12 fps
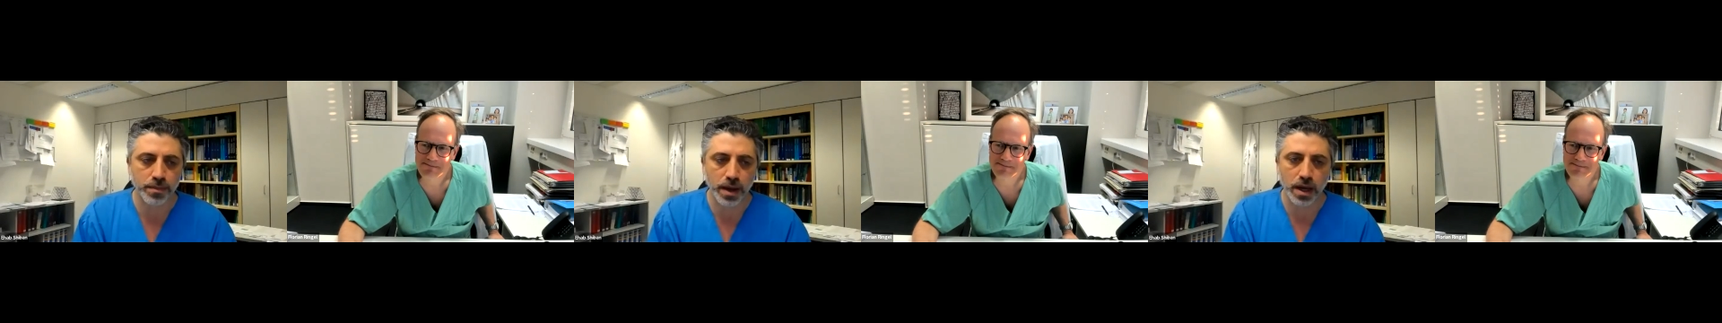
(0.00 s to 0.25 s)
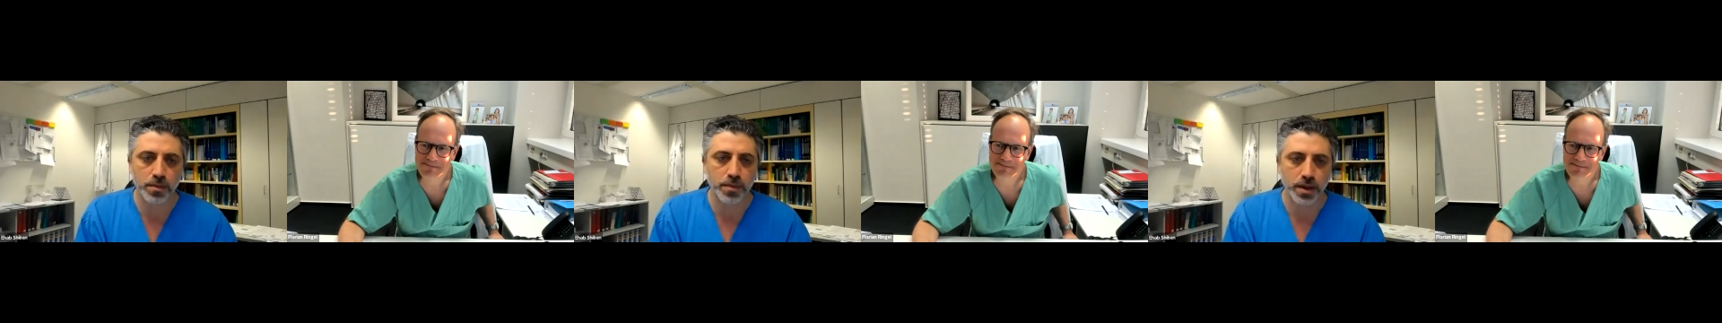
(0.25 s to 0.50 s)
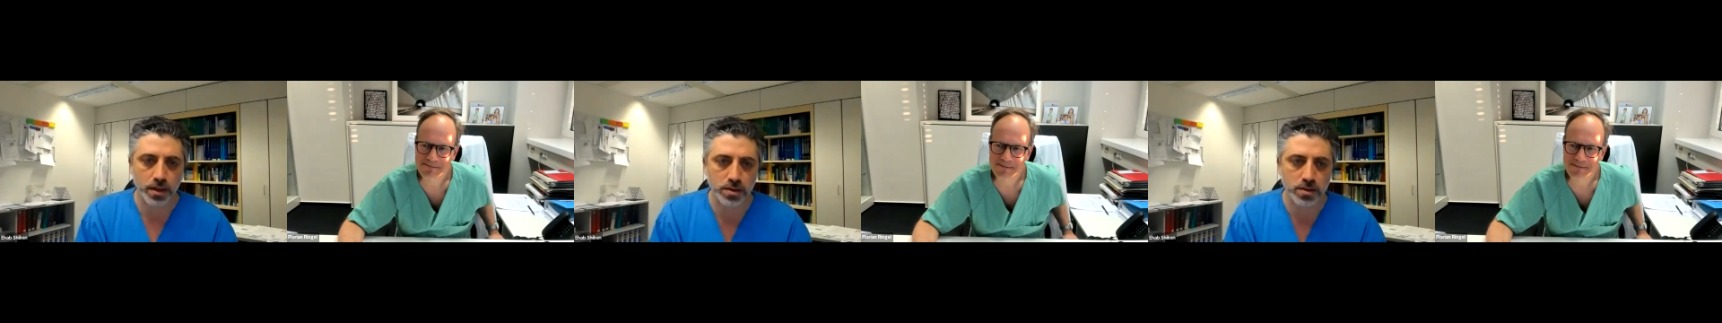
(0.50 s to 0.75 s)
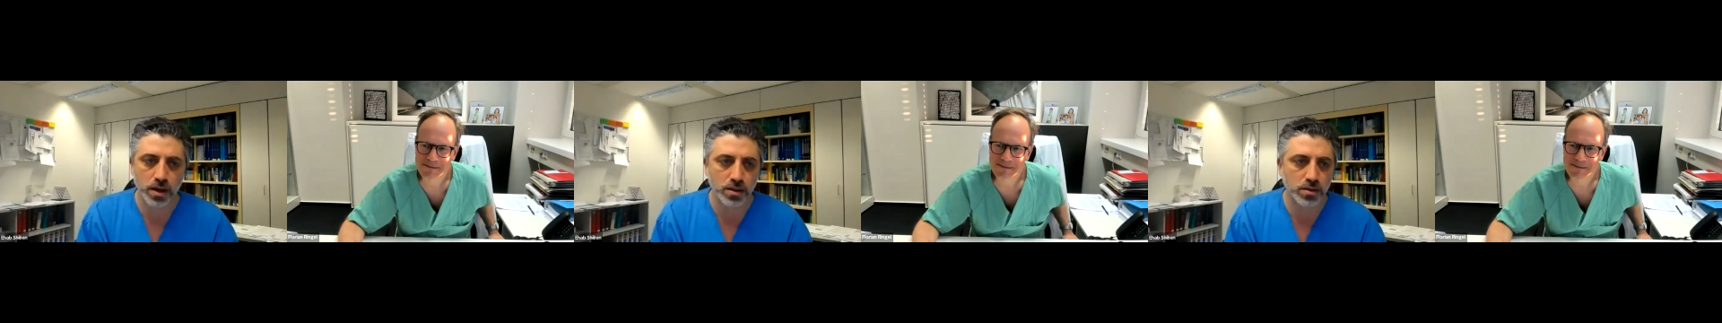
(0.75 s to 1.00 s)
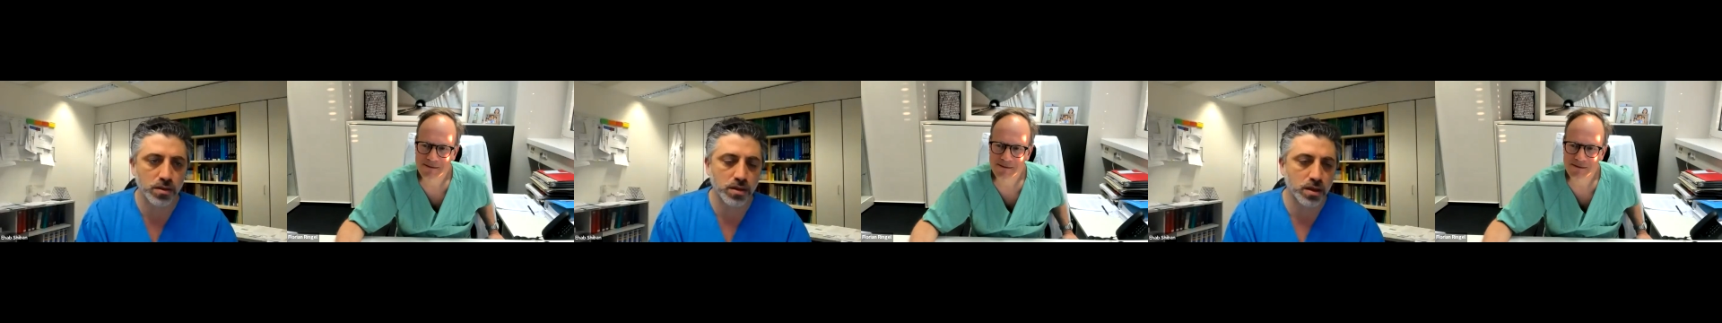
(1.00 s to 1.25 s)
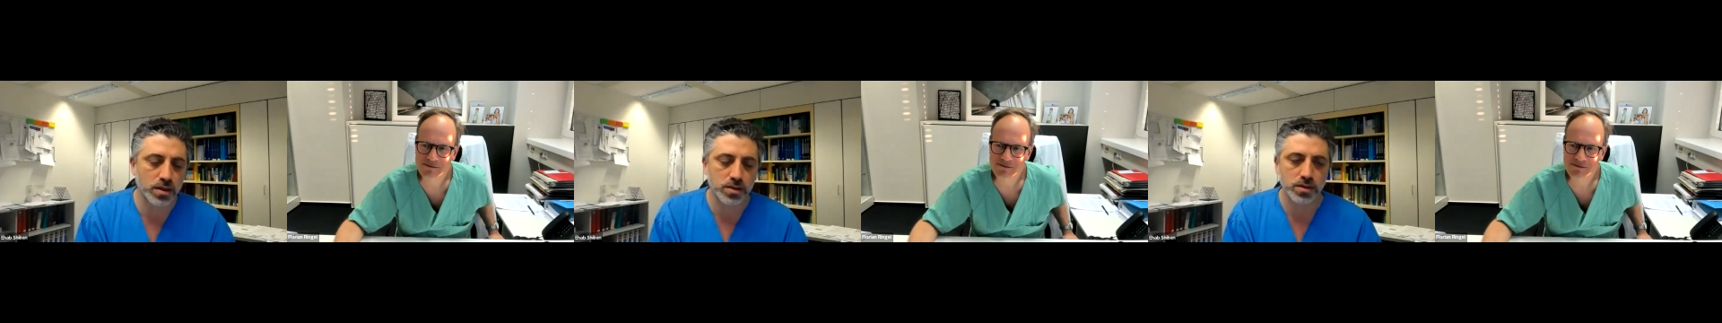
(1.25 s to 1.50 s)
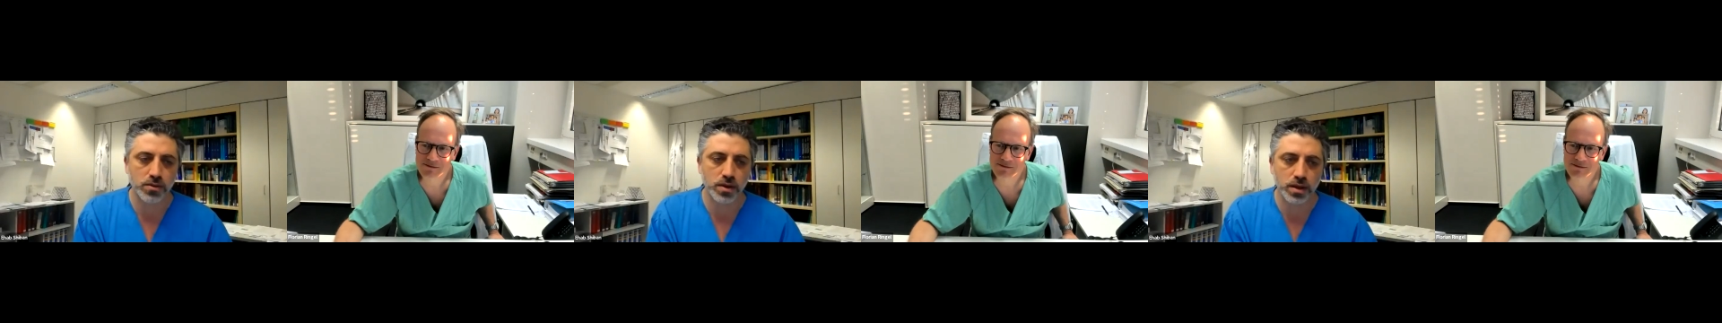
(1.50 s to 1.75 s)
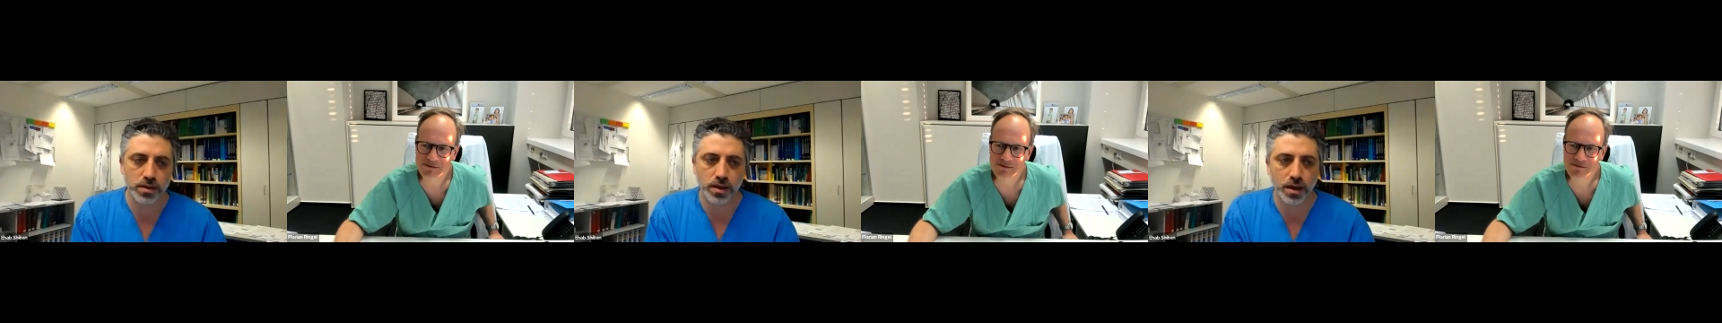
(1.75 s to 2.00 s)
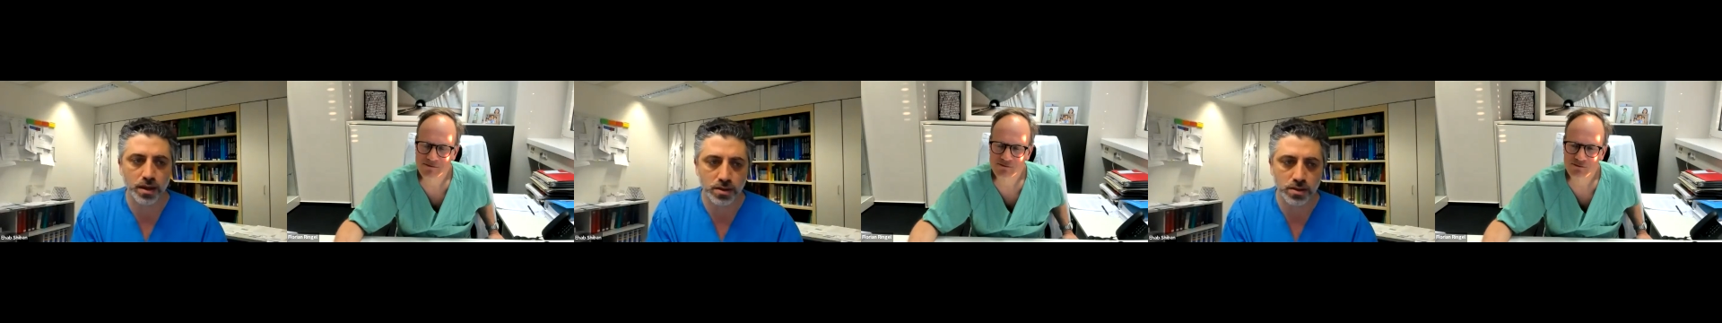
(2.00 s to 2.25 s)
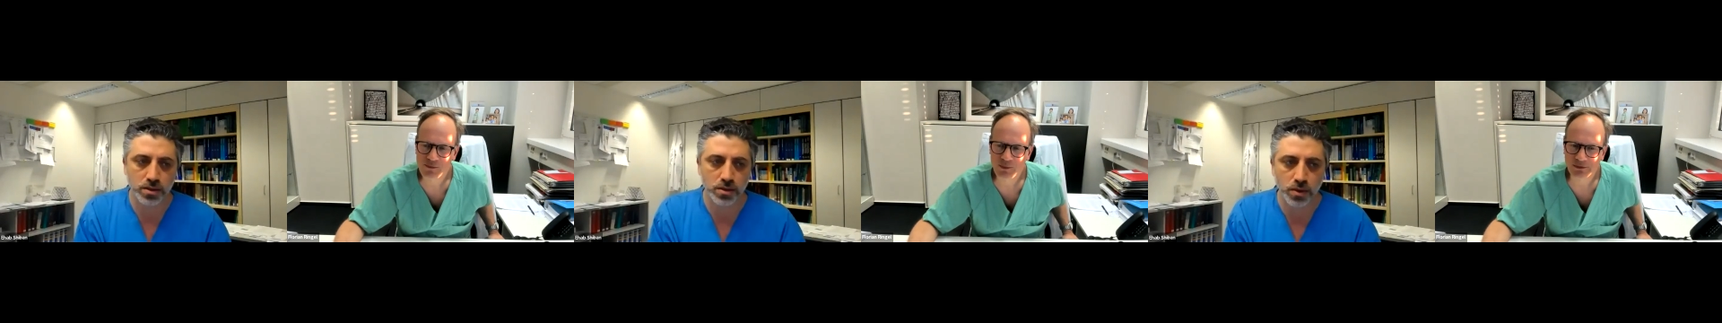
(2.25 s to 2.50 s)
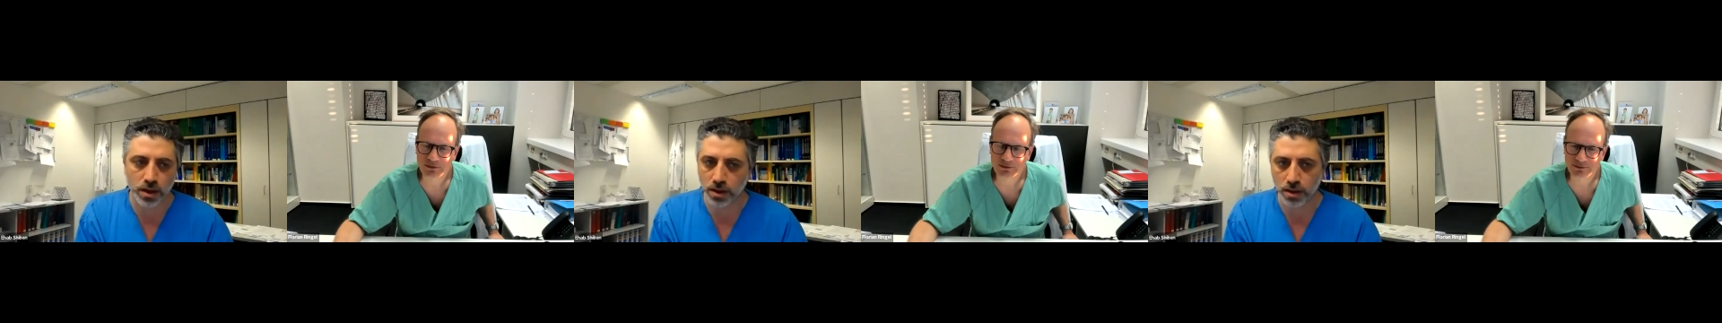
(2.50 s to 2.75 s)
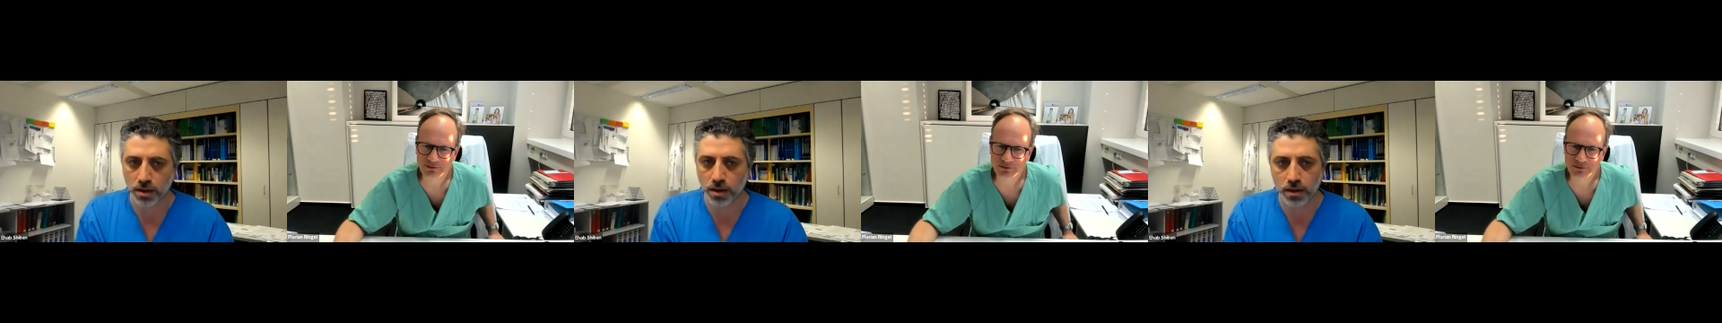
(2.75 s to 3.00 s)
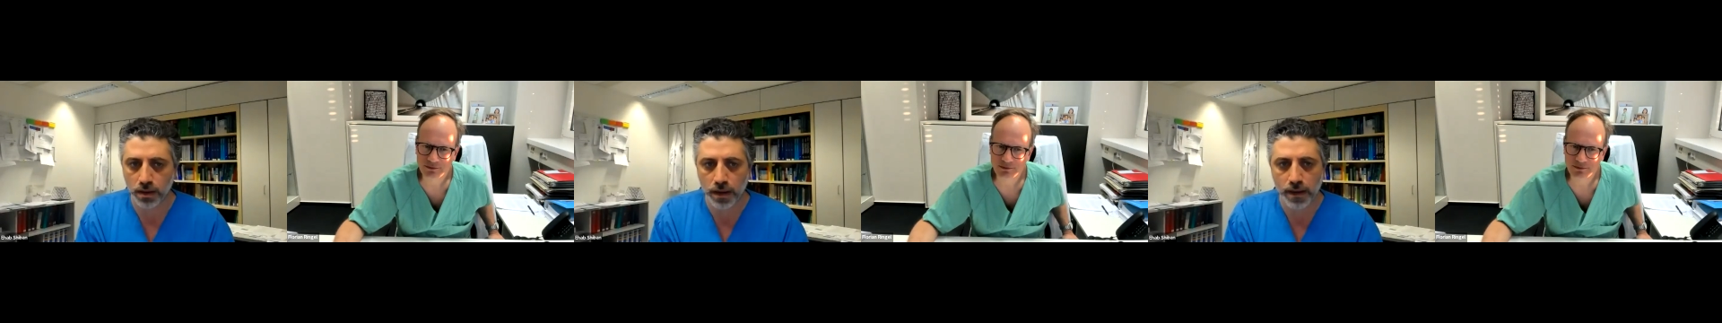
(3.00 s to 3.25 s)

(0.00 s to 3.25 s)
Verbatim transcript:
Speaker 1: back pain. So I don't think it's a real indication to do anything.